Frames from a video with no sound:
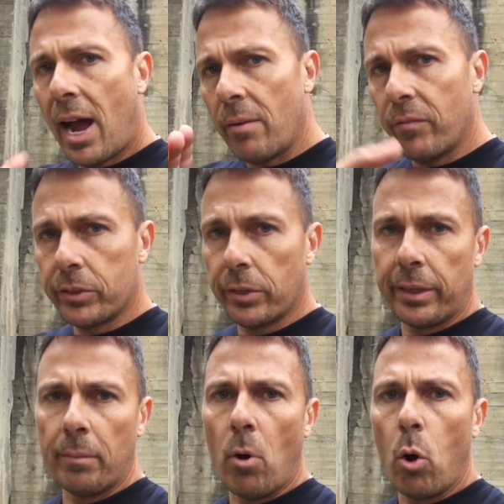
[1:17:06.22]
I'm
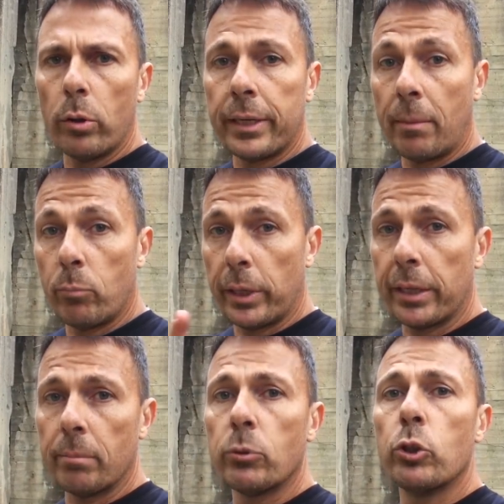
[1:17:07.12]
visiting them all, and I'm
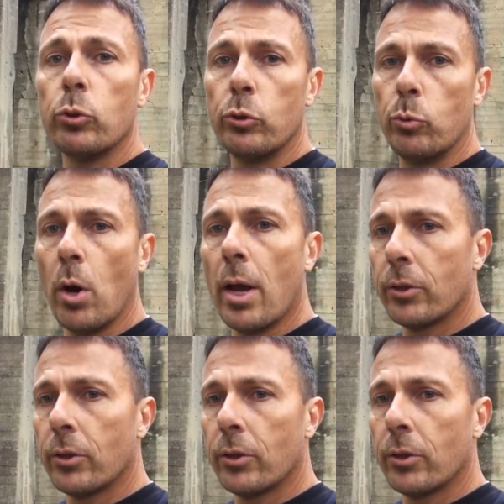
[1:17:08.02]
bringing them to you.